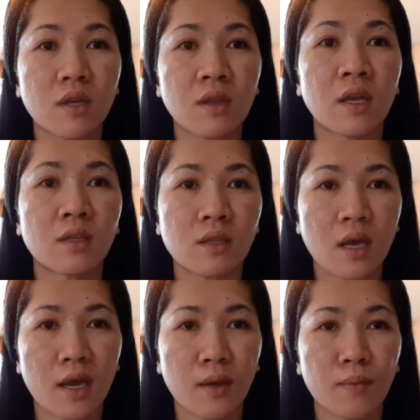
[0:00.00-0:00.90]
at that
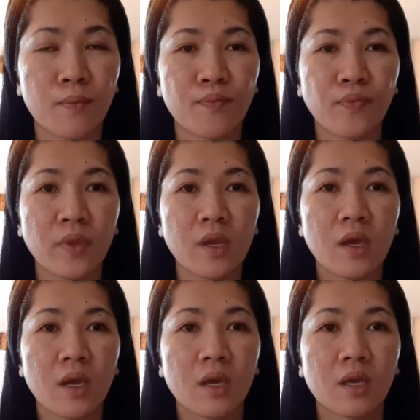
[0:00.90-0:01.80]
time
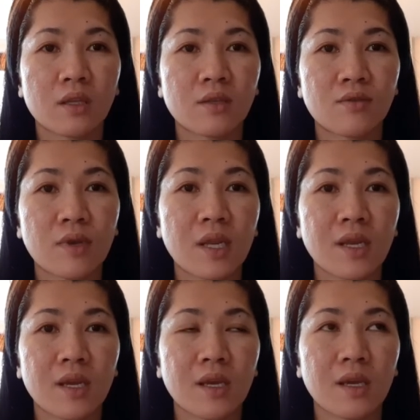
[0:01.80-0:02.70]
it's
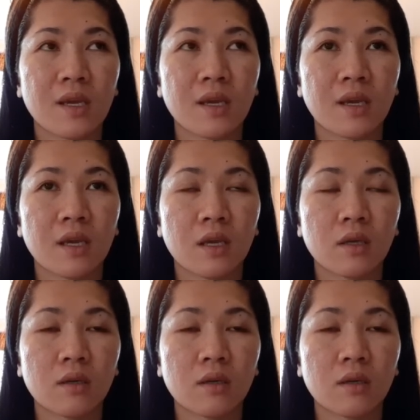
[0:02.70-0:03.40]
really